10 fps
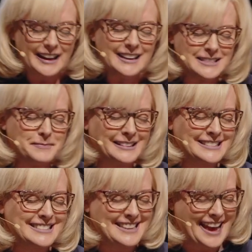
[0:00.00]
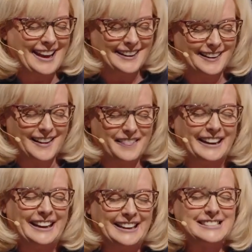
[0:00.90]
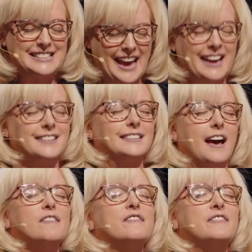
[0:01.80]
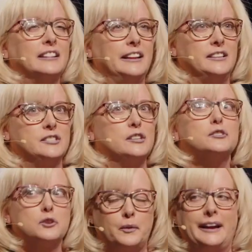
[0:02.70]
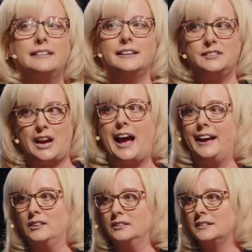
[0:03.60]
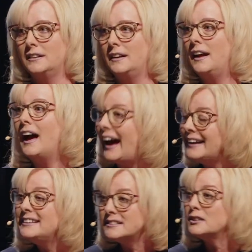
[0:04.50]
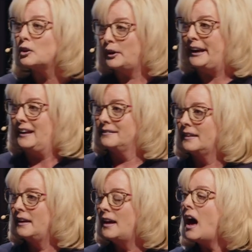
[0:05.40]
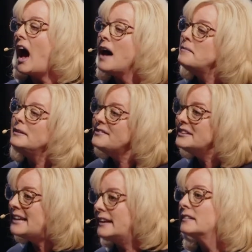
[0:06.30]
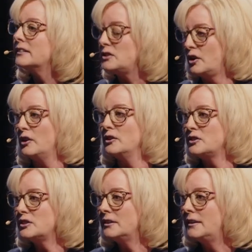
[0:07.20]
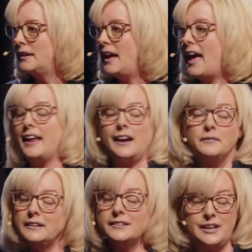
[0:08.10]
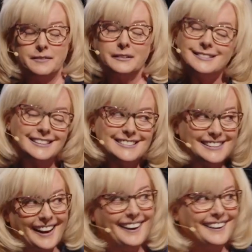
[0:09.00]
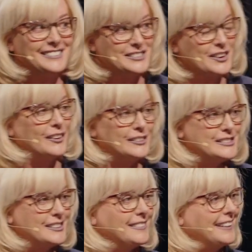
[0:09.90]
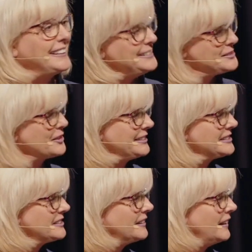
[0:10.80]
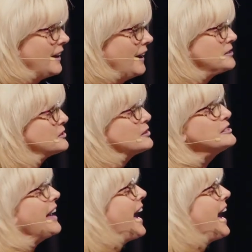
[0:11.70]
has been said that it takes a village to raise a child. I disagree. I believe it takes a church. And I'm going to shamelessly say a church like Eastridge a church that